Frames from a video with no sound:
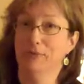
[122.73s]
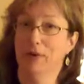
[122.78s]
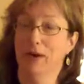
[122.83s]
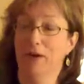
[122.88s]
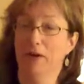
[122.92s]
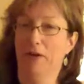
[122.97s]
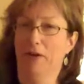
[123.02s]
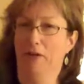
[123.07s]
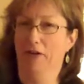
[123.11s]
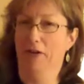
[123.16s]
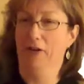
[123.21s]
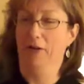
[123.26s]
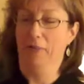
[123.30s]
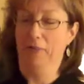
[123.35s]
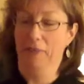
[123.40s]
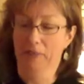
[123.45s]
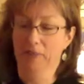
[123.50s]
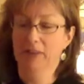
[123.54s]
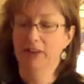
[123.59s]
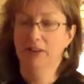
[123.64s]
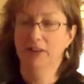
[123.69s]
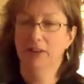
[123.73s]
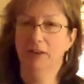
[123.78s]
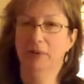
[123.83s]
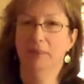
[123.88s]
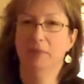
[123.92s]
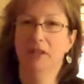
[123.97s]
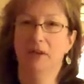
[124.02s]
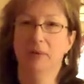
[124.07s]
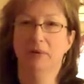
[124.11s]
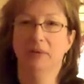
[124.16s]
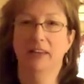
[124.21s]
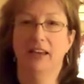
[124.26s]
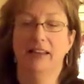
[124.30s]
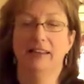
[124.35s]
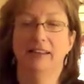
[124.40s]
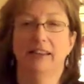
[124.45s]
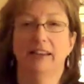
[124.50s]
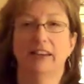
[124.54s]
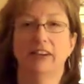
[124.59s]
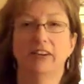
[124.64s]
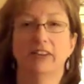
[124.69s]
well, although you could play with that
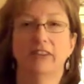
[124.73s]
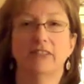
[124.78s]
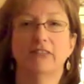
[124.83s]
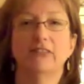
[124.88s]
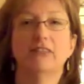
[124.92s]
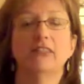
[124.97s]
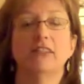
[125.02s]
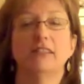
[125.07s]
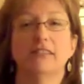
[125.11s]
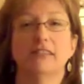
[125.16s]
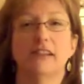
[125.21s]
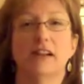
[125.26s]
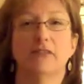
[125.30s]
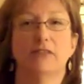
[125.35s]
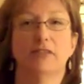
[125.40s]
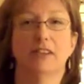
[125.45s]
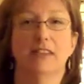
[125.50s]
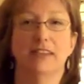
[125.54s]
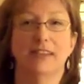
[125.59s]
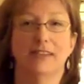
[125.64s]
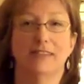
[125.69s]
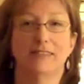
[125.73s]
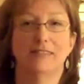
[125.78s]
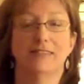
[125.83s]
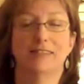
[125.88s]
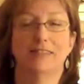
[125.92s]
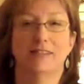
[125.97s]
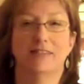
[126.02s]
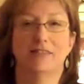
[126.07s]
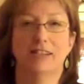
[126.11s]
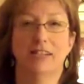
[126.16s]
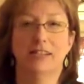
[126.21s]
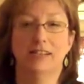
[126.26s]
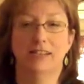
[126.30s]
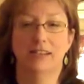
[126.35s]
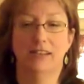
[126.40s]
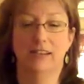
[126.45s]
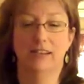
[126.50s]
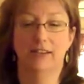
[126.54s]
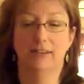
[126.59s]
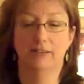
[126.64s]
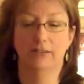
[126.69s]
later. It's not really necessary to
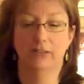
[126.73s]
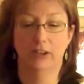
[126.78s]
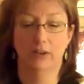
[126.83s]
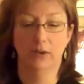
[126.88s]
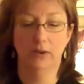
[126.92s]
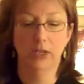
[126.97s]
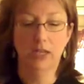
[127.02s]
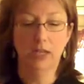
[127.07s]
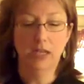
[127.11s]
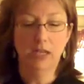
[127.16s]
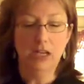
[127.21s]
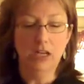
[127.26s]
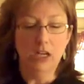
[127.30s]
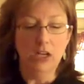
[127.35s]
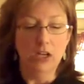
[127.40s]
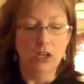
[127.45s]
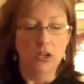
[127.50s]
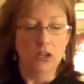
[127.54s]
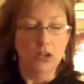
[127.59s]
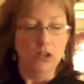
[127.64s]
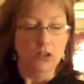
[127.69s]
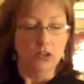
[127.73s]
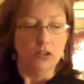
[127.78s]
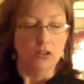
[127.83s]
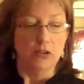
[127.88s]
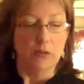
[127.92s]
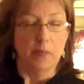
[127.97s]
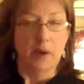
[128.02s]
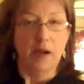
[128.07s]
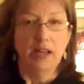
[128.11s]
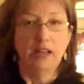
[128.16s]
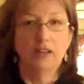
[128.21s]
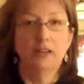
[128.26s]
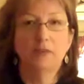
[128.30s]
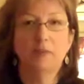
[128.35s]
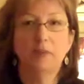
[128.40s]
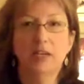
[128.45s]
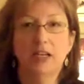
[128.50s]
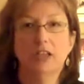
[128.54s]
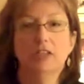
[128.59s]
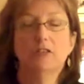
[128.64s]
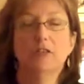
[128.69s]
the interview. So my
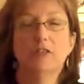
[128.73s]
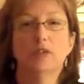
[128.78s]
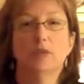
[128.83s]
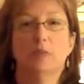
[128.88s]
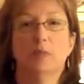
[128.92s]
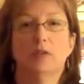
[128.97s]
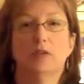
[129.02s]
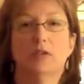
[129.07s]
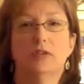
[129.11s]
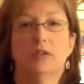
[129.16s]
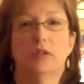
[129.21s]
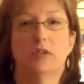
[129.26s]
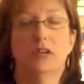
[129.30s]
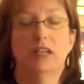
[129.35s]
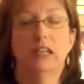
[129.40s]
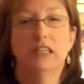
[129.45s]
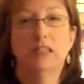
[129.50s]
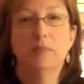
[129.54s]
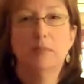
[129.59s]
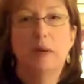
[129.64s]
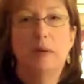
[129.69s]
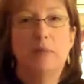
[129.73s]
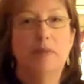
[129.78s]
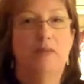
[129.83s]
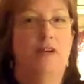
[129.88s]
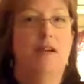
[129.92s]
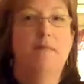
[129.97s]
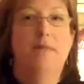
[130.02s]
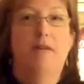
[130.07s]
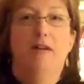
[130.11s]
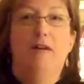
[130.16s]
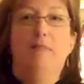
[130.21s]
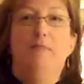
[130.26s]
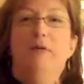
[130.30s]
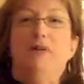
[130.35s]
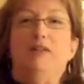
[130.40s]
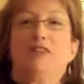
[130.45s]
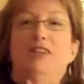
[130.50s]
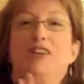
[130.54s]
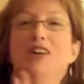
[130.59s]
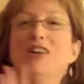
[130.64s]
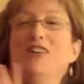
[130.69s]
Illuminatrix persona is my primary
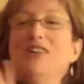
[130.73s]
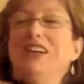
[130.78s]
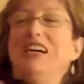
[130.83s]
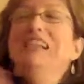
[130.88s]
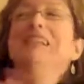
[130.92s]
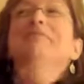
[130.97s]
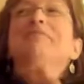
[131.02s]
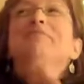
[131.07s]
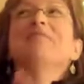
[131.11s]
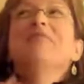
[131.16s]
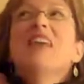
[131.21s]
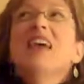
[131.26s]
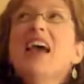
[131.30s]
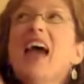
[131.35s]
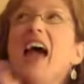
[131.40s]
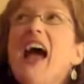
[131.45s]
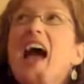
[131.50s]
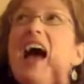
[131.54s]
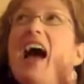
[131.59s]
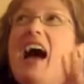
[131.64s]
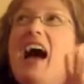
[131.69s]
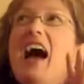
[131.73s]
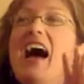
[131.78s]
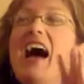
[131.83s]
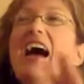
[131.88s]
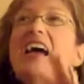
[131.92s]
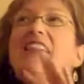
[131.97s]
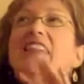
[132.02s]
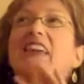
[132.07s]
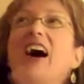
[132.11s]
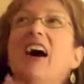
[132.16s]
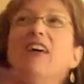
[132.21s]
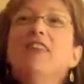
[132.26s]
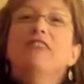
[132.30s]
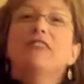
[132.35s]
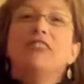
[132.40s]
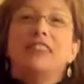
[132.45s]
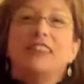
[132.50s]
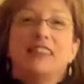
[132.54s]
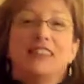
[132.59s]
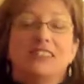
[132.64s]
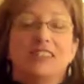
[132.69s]
persona, and the
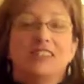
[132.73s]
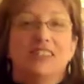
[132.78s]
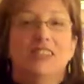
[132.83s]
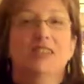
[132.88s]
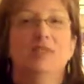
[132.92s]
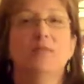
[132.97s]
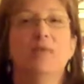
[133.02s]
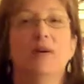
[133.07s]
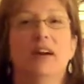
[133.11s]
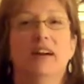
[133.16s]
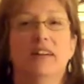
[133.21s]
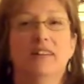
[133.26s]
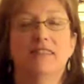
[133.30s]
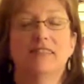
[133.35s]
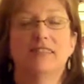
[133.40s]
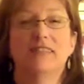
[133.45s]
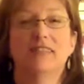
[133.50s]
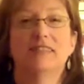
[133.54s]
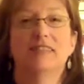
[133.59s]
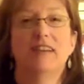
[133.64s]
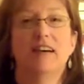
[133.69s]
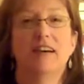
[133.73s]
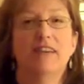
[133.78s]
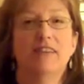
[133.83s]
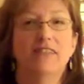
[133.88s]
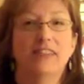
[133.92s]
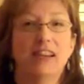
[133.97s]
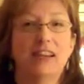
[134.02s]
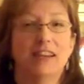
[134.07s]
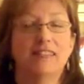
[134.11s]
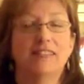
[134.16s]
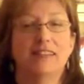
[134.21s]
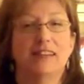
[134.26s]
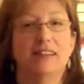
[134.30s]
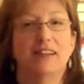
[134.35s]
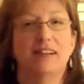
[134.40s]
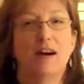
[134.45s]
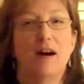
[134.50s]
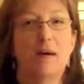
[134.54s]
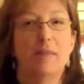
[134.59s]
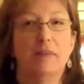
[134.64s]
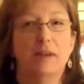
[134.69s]
outfit that she wears is kind of, like I said, a
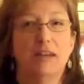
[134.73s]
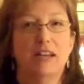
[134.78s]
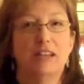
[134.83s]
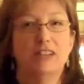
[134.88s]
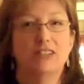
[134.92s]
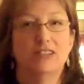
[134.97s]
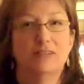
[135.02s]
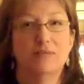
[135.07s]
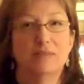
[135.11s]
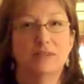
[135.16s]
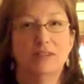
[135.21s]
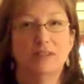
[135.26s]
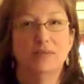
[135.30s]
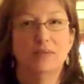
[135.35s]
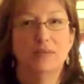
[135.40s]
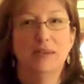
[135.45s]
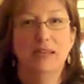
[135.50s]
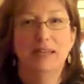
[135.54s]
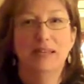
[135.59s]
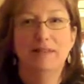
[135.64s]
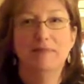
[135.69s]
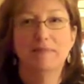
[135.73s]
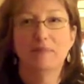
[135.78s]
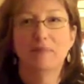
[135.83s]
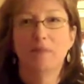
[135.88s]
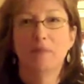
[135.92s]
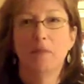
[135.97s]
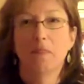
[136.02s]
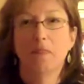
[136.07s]
combination between